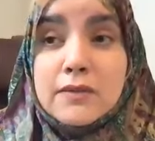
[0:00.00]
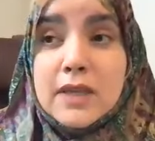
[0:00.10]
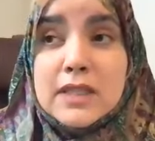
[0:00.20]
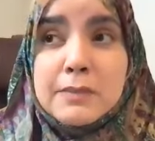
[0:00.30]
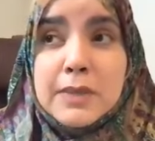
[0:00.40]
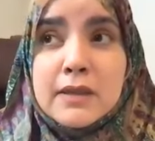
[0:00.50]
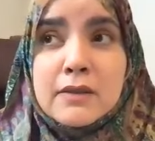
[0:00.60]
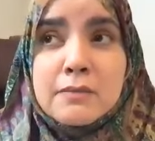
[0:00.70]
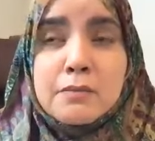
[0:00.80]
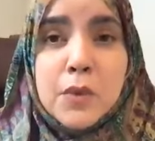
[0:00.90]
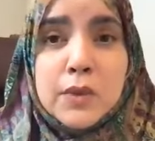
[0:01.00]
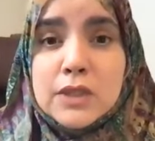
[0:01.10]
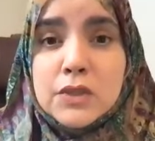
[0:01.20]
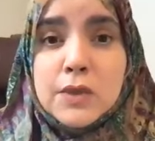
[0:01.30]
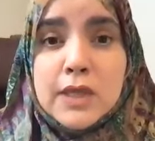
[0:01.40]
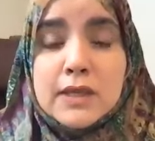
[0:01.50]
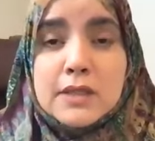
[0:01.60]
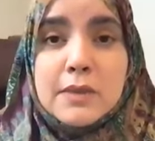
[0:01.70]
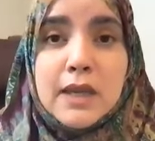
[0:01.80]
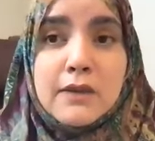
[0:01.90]
it's been more than two
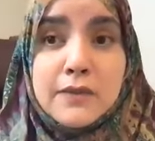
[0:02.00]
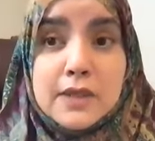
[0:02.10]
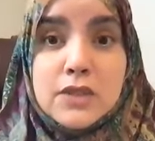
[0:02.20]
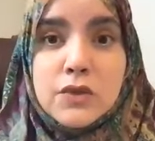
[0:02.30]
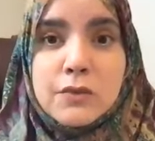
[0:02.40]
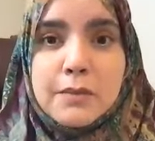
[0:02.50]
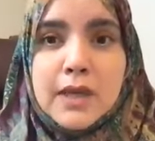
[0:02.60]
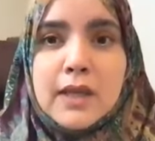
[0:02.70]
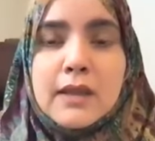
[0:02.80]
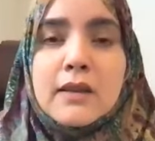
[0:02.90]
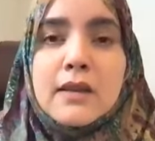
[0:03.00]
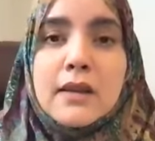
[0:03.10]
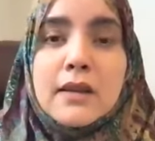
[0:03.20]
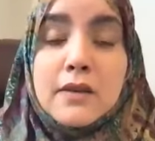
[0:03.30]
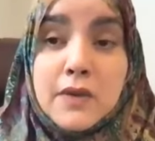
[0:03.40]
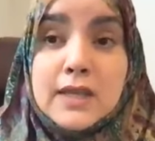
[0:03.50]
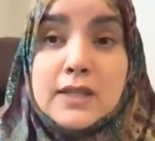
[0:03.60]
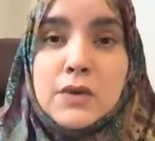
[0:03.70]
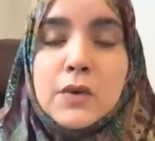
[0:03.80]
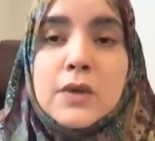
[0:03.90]
years when I first took my
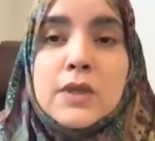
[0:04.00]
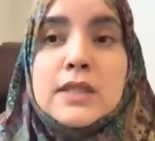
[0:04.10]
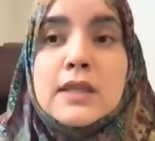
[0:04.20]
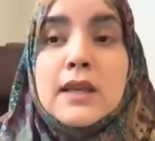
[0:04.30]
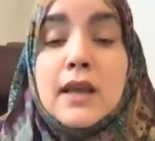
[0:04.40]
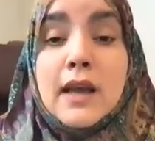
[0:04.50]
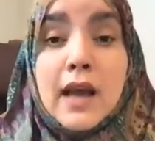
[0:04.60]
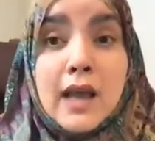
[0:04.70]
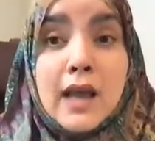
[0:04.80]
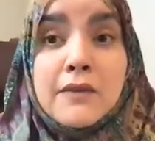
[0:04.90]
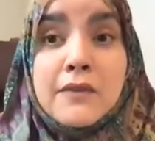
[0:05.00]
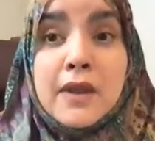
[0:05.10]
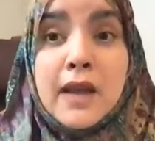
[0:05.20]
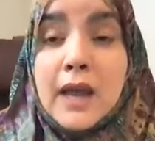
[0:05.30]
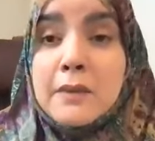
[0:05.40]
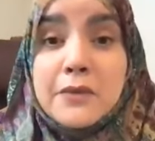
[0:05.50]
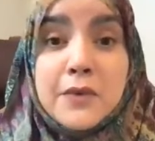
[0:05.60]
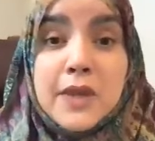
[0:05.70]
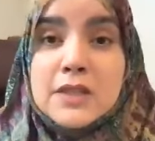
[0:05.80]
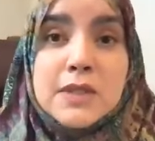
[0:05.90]
CREST course. I've, I'm
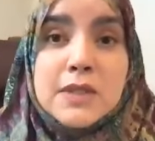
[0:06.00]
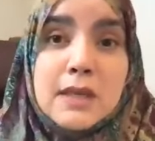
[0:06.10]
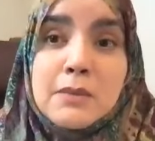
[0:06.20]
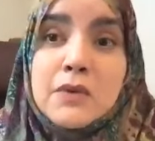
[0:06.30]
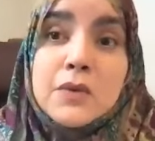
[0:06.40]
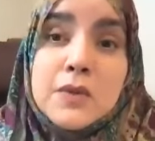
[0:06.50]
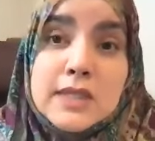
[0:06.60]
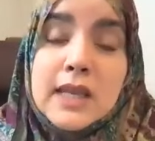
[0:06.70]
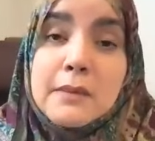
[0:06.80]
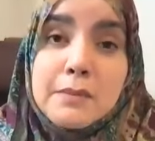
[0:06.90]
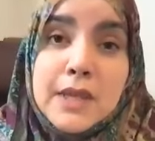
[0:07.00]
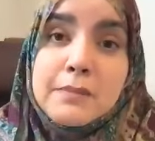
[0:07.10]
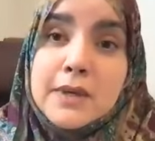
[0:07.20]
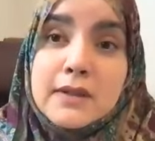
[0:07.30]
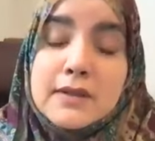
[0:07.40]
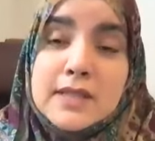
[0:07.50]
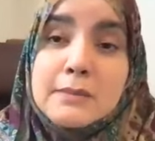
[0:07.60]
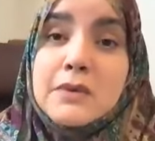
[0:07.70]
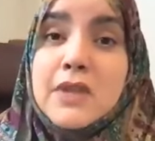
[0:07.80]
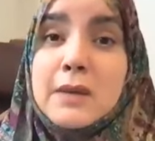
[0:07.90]
friends with some of those same people.
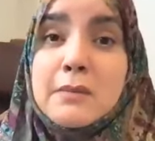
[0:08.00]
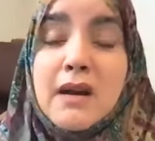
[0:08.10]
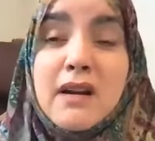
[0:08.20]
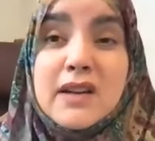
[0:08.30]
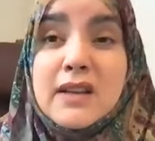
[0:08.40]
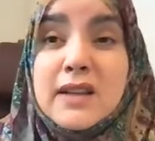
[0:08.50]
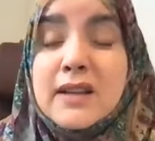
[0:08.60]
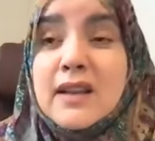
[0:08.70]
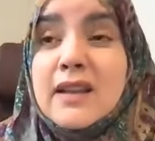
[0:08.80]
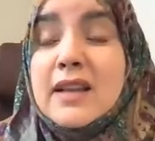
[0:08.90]
Some of them are in